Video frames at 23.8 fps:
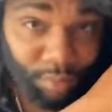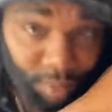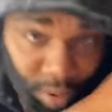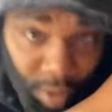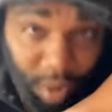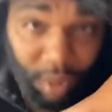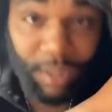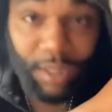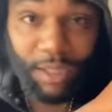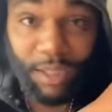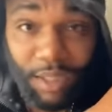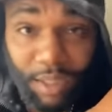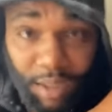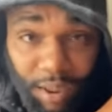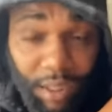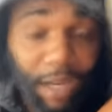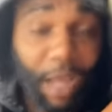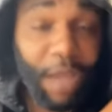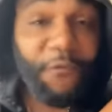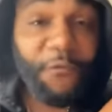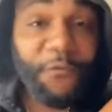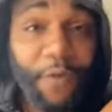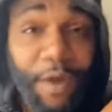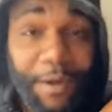Hard to kill
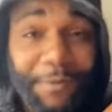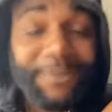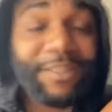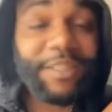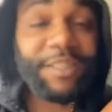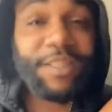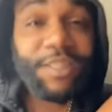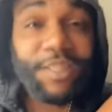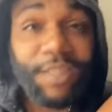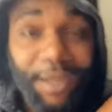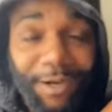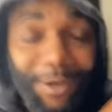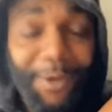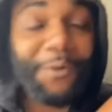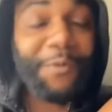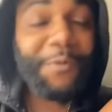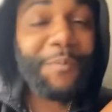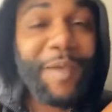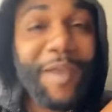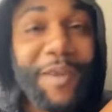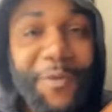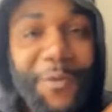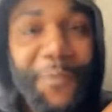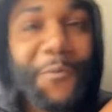like Frost and Skull.
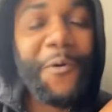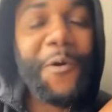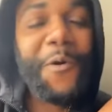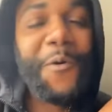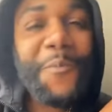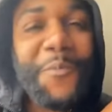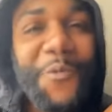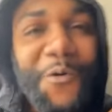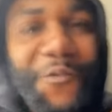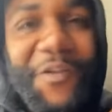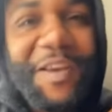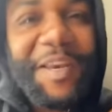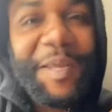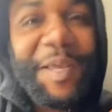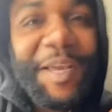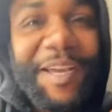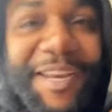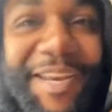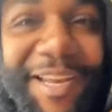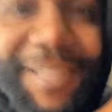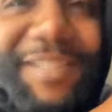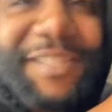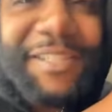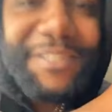made the one move in these
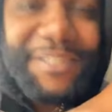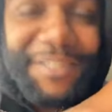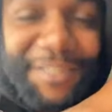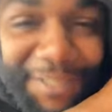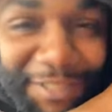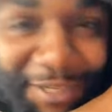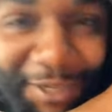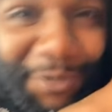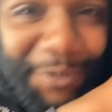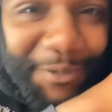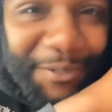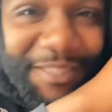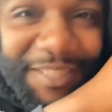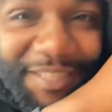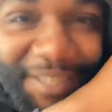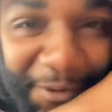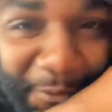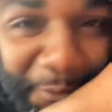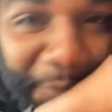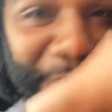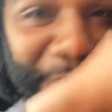gloves at your throat. Since